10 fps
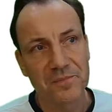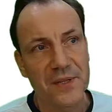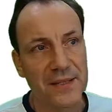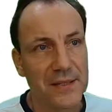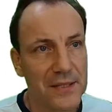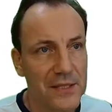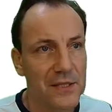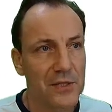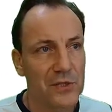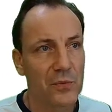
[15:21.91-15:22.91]
That
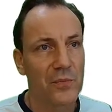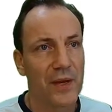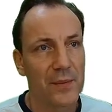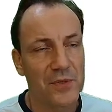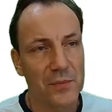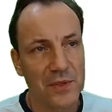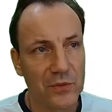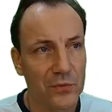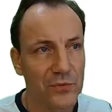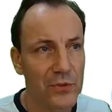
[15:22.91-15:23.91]
is sometimes a bit
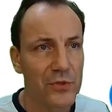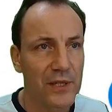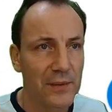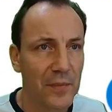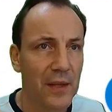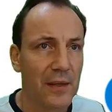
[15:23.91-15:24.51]
confusing.